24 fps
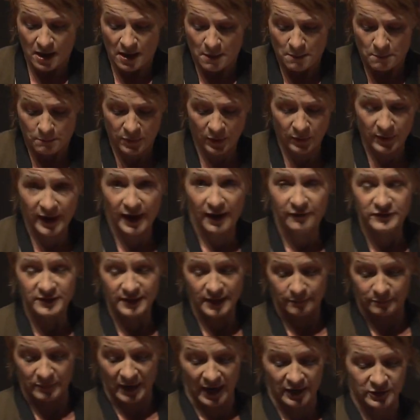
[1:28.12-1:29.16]
But we have to
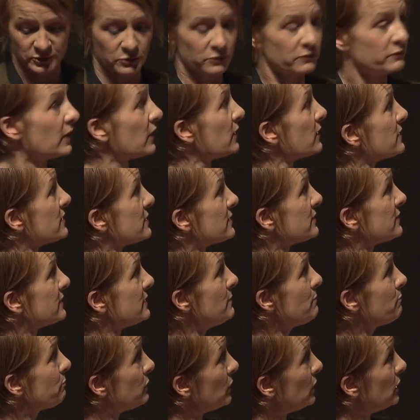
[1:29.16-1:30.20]
get back to a very
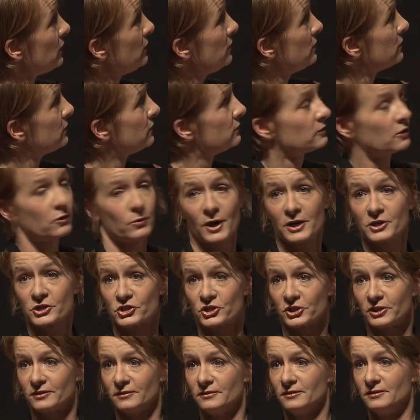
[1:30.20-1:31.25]
simple
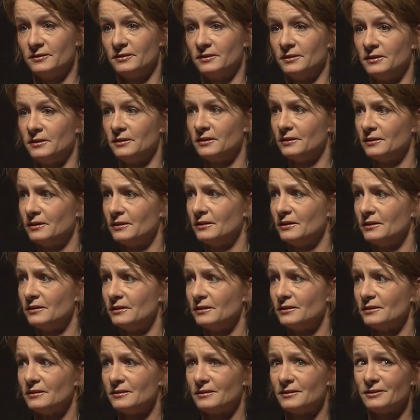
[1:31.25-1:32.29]
question.
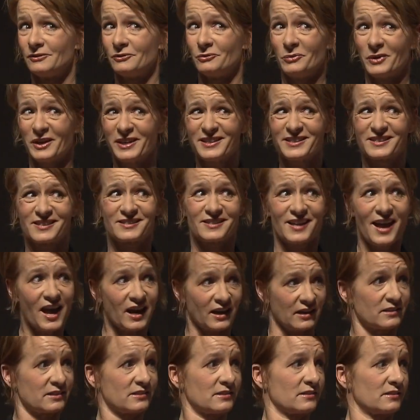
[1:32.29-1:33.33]
What is
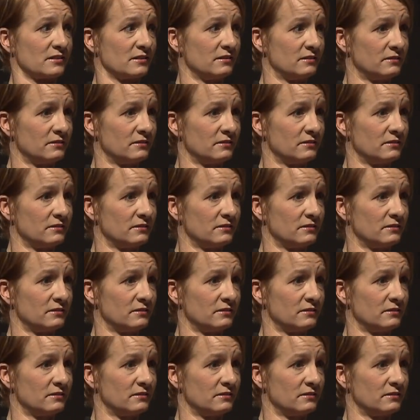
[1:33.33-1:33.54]
sex?